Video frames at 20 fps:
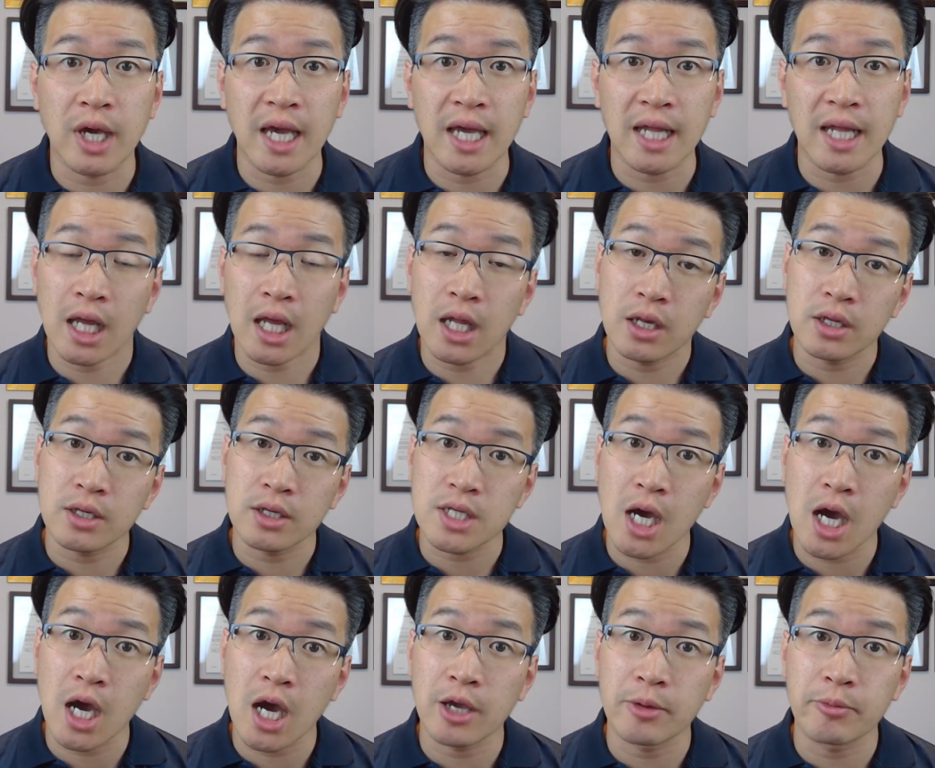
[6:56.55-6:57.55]
at any
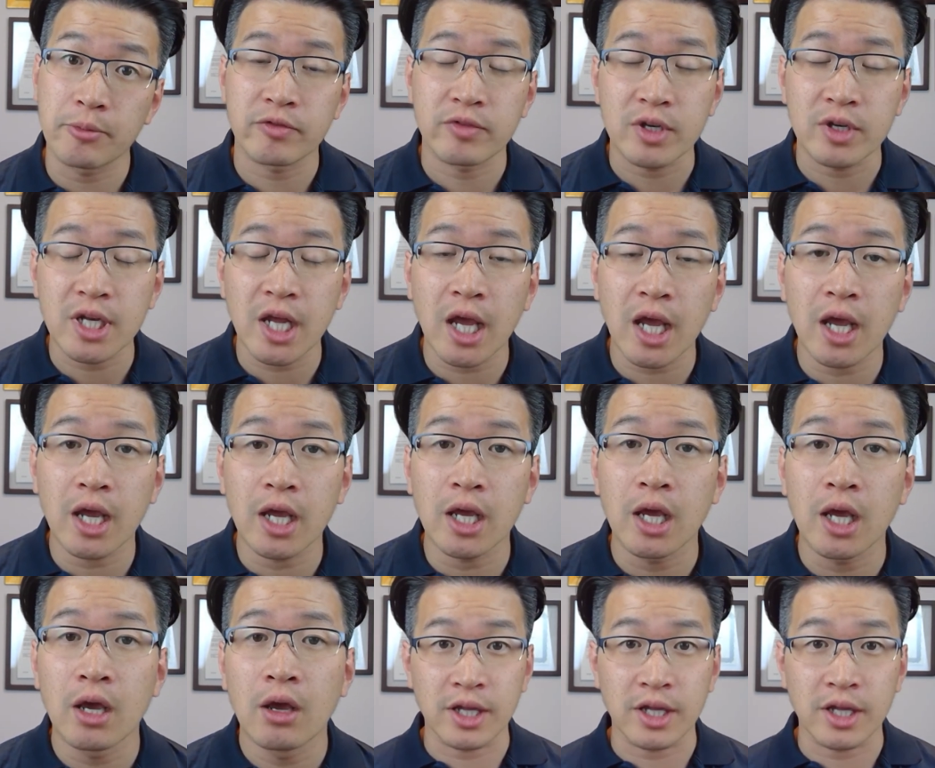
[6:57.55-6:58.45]
time of the day.